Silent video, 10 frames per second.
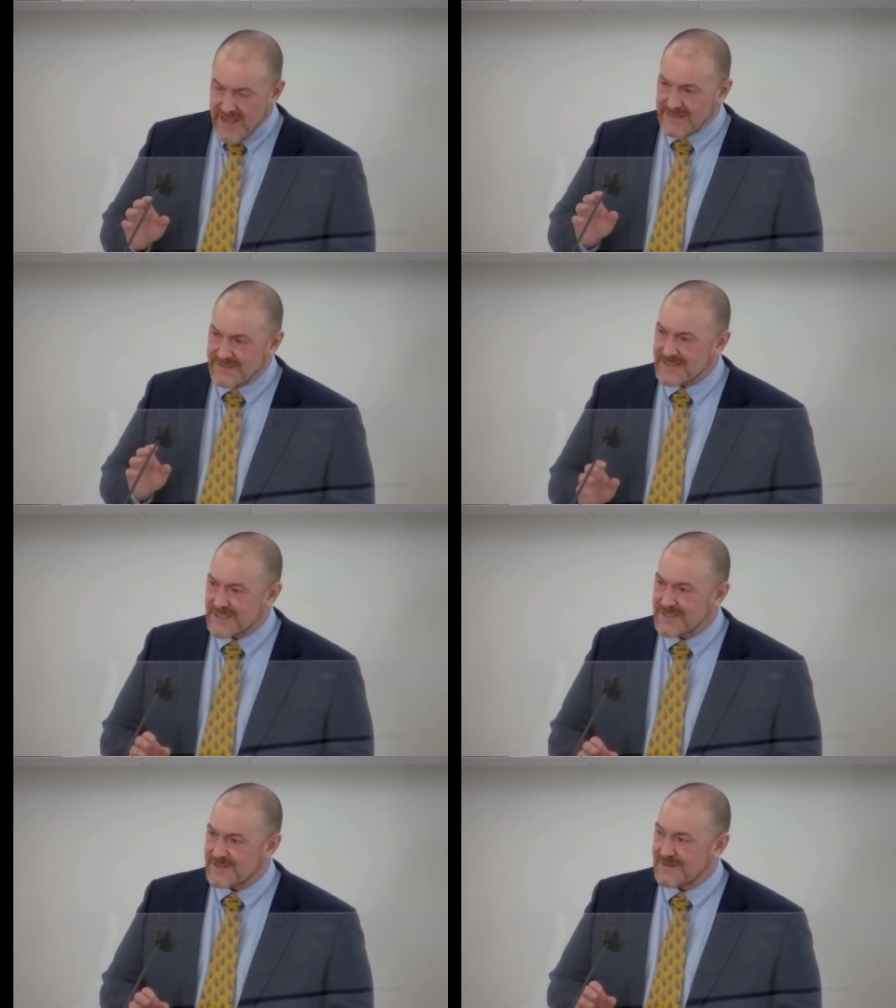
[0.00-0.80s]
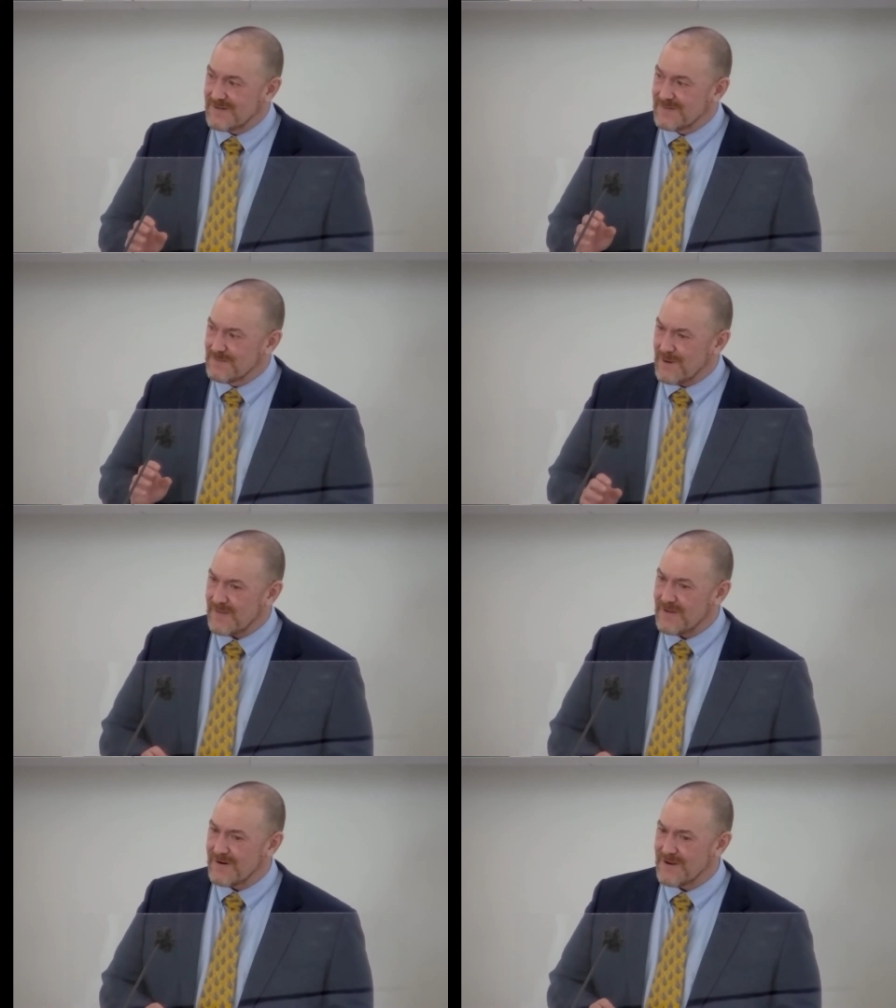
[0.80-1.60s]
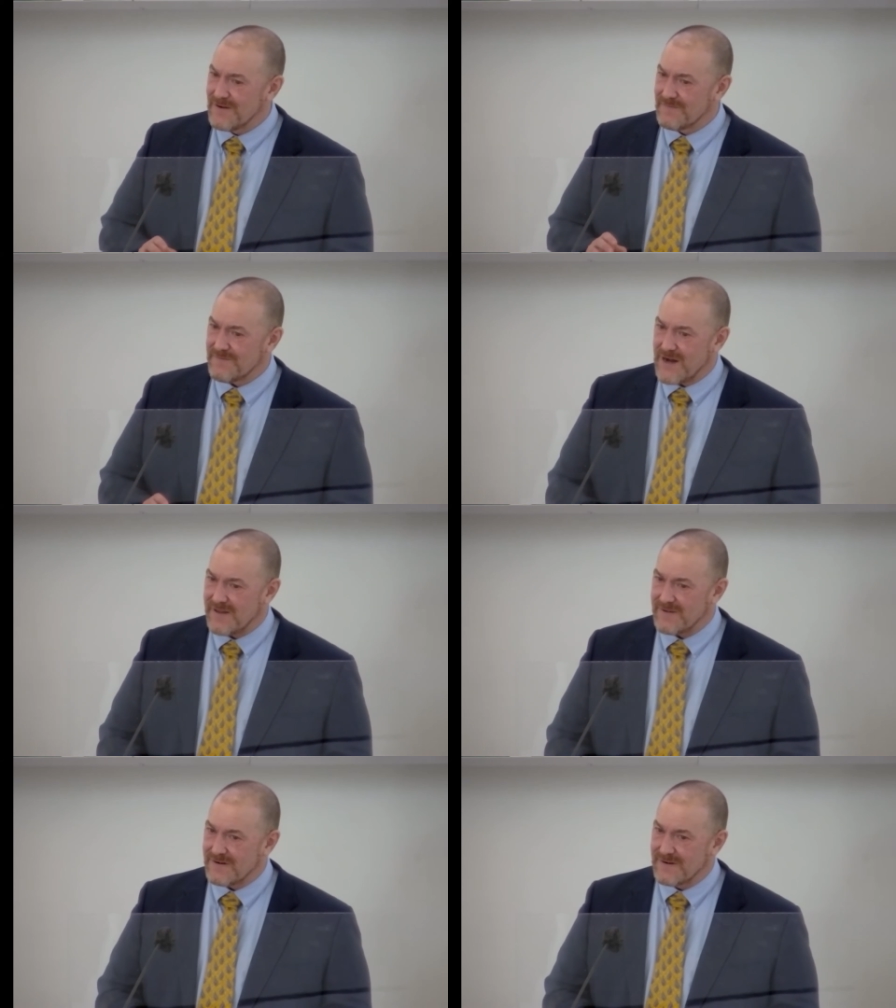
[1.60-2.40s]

and sister, mother and father.